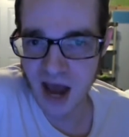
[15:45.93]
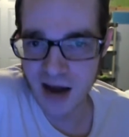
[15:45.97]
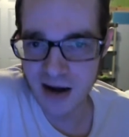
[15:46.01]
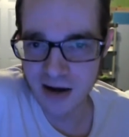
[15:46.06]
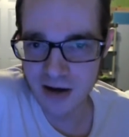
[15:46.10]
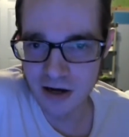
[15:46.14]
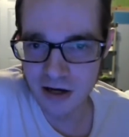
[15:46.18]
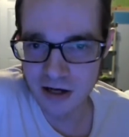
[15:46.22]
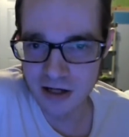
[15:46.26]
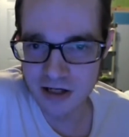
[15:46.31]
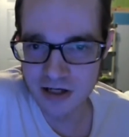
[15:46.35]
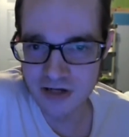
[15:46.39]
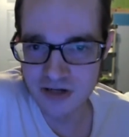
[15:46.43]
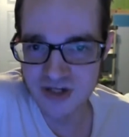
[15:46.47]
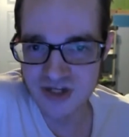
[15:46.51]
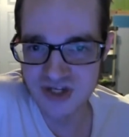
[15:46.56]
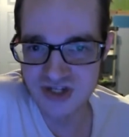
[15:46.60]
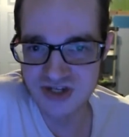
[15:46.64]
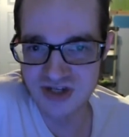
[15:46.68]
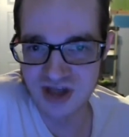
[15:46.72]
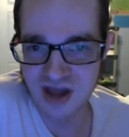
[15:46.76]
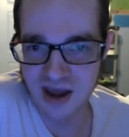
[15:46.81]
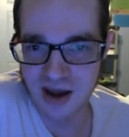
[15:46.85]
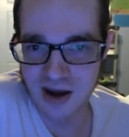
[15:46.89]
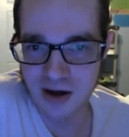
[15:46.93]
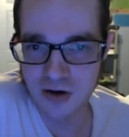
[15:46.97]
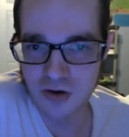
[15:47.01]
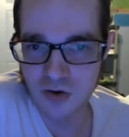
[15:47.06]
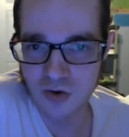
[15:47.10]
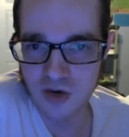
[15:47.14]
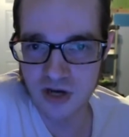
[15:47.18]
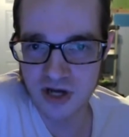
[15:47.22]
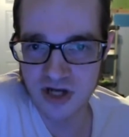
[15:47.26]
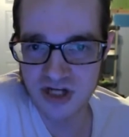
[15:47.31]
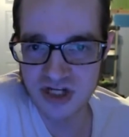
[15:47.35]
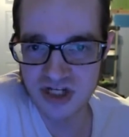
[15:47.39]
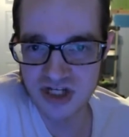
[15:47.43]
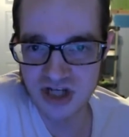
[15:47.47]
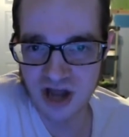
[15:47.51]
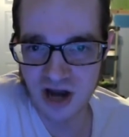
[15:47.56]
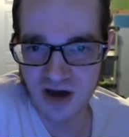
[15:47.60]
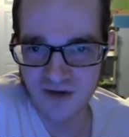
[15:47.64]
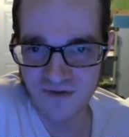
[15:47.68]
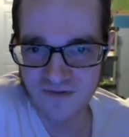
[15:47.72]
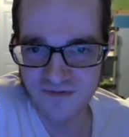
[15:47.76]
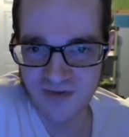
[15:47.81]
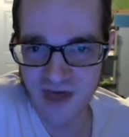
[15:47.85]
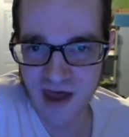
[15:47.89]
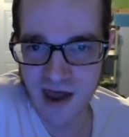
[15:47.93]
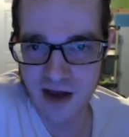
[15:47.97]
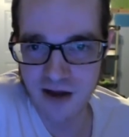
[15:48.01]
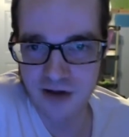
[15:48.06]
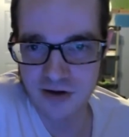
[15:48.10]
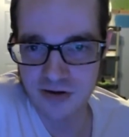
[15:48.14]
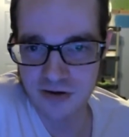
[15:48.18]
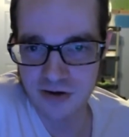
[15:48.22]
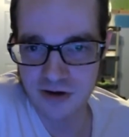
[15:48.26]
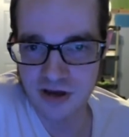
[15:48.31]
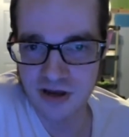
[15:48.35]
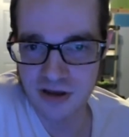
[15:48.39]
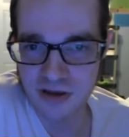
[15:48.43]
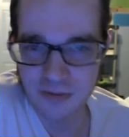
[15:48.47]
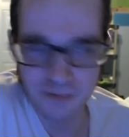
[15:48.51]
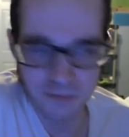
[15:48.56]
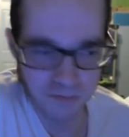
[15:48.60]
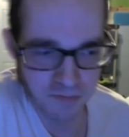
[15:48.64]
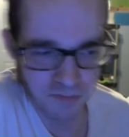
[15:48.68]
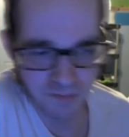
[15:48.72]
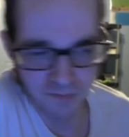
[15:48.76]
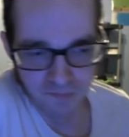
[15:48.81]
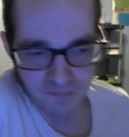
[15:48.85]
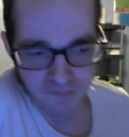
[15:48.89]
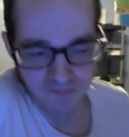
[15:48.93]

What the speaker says: gotta understand, when Shout Factory